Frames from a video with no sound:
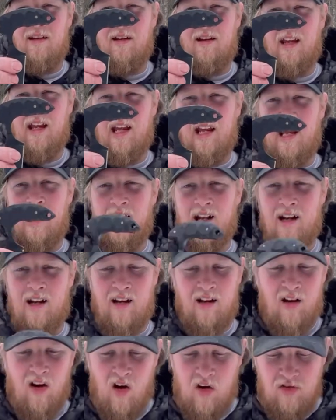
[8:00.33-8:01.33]
and
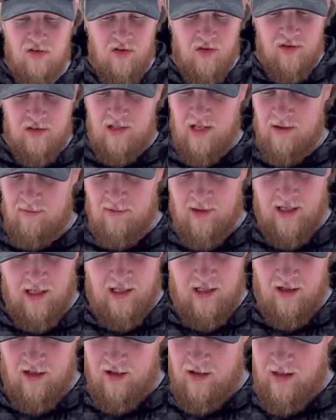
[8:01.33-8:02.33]
also the same thing
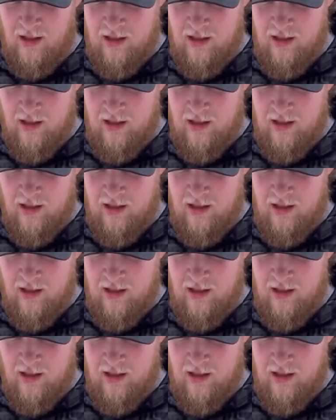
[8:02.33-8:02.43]
here,